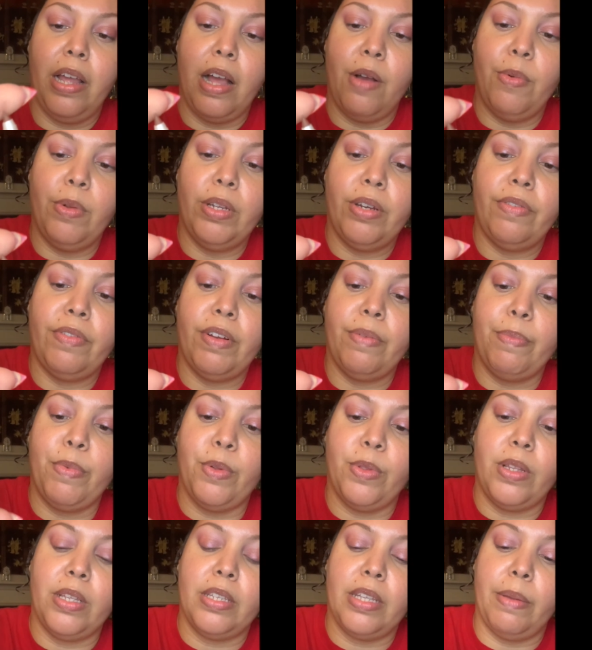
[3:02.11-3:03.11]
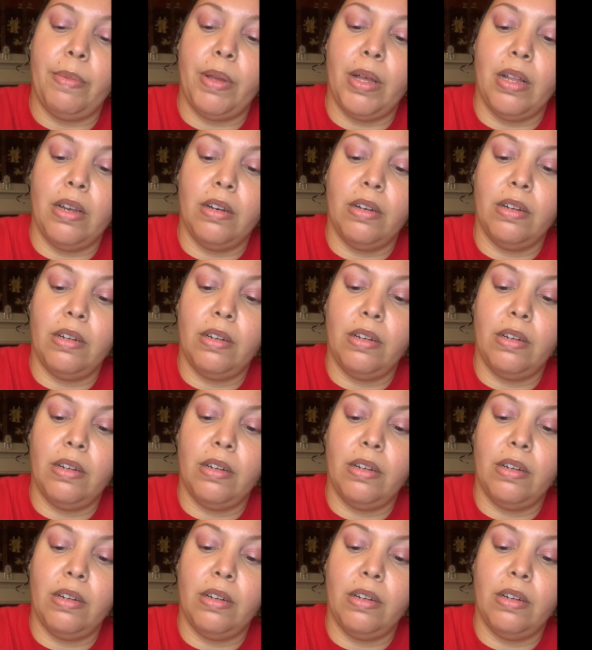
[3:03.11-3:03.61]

I wonder if they're both the same color.